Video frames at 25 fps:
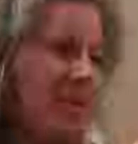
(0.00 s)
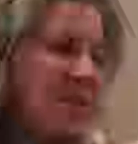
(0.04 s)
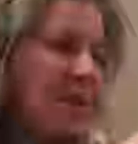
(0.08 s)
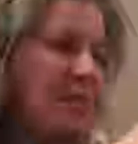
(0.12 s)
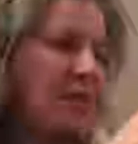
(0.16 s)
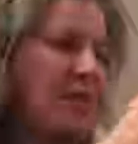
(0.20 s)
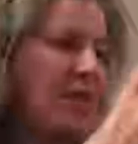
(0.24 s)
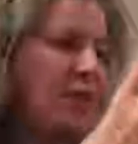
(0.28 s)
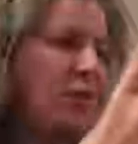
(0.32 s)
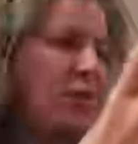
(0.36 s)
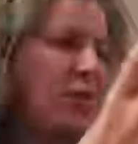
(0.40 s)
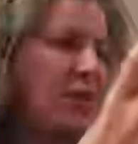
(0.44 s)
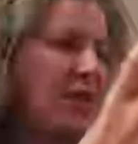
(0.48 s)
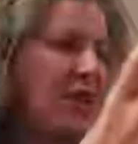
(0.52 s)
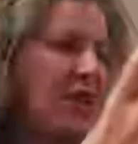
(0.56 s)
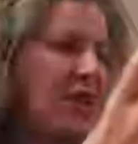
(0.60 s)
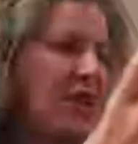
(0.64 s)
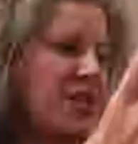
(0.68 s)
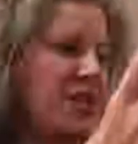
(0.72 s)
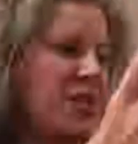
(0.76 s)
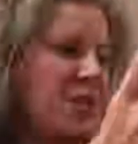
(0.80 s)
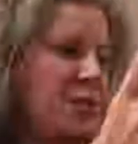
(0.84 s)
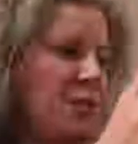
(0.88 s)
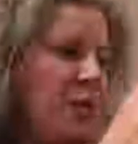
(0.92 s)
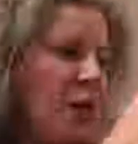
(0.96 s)
something
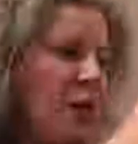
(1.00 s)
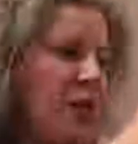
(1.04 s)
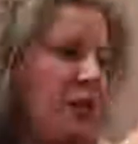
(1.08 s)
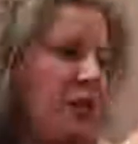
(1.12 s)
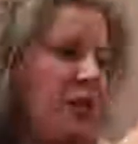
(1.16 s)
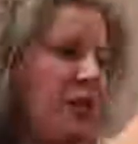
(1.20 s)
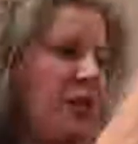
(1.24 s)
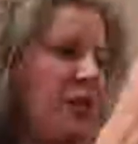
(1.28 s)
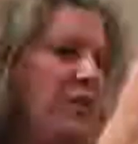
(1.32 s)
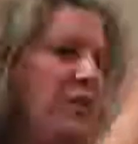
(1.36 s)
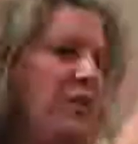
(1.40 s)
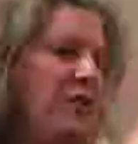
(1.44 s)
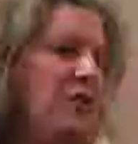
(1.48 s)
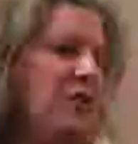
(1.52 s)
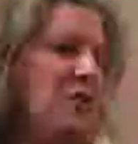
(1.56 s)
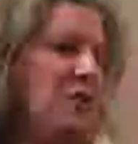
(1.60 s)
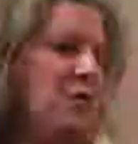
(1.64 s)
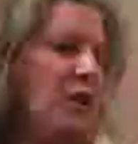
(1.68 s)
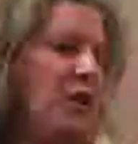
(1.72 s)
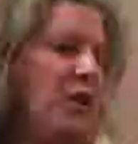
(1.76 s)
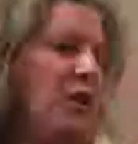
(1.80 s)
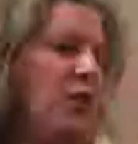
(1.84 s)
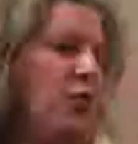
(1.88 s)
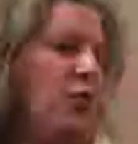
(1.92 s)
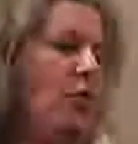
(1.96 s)
related to birth, you know,
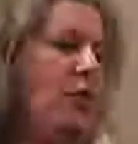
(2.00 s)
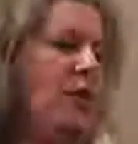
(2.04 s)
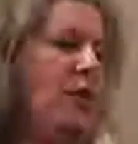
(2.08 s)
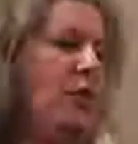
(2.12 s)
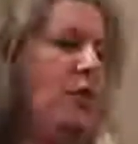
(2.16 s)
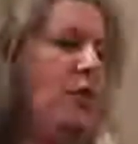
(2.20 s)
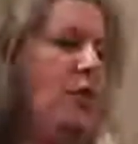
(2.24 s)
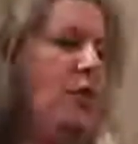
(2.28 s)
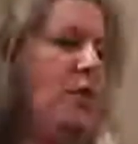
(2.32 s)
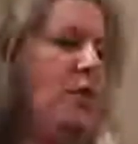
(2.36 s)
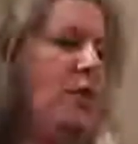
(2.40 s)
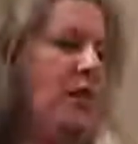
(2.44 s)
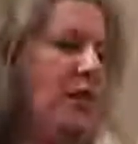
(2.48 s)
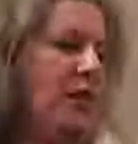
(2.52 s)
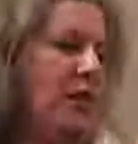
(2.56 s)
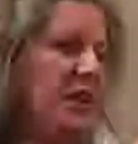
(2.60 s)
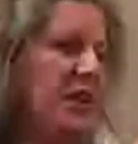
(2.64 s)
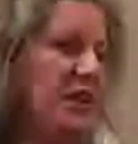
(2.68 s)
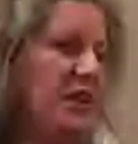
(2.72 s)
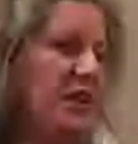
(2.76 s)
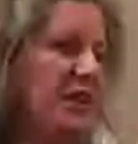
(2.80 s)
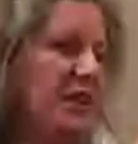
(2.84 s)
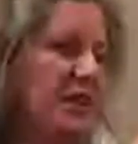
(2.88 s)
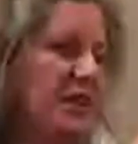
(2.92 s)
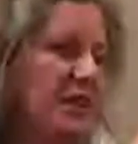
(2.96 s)
because when a
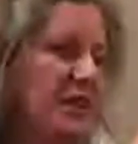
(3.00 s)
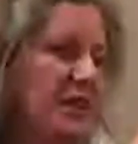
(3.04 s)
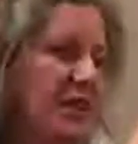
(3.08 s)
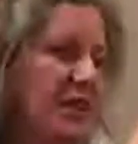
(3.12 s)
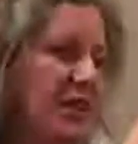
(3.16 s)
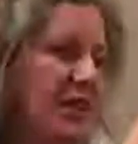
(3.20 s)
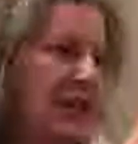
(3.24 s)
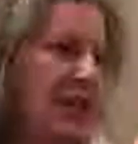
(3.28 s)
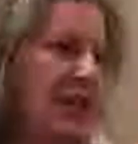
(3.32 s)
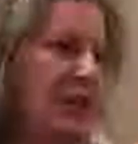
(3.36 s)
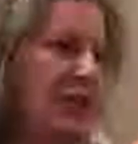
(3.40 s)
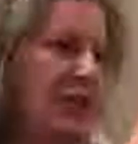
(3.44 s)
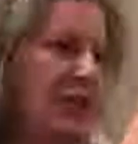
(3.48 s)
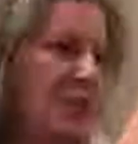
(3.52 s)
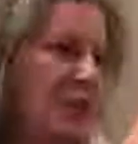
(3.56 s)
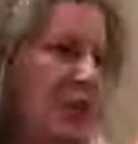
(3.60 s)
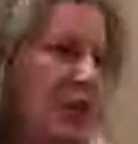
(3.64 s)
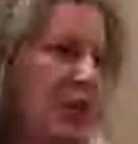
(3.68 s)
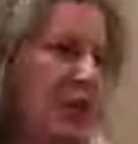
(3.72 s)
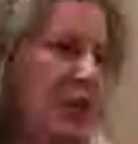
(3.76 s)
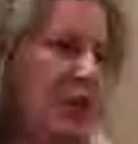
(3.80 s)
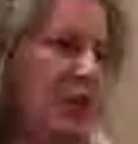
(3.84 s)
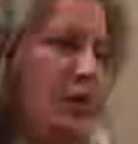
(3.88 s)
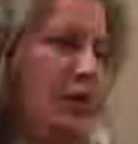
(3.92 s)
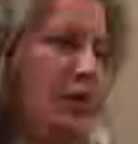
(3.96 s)
woman gives
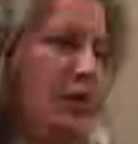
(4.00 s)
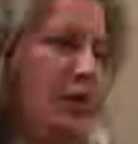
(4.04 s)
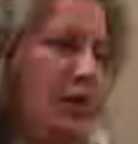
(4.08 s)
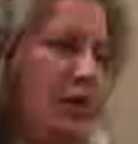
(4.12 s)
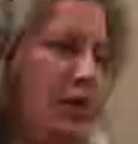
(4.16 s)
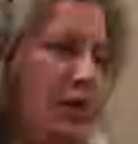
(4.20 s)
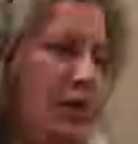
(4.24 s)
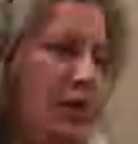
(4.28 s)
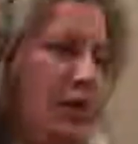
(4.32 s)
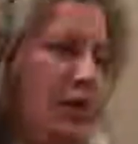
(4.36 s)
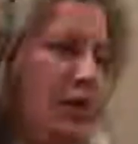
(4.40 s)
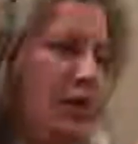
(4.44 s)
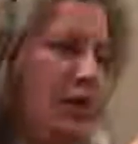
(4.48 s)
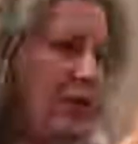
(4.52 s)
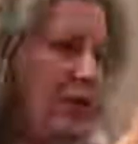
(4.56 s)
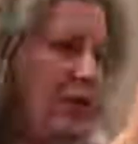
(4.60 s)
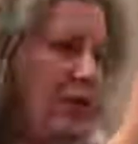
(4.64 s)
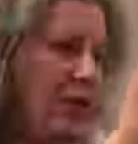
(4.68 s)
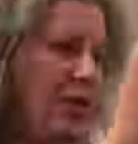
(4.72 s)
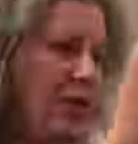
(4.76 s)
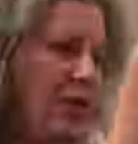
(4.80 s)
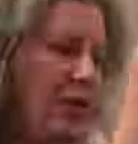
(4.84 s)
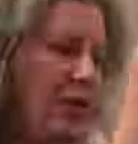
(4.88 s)
birth, her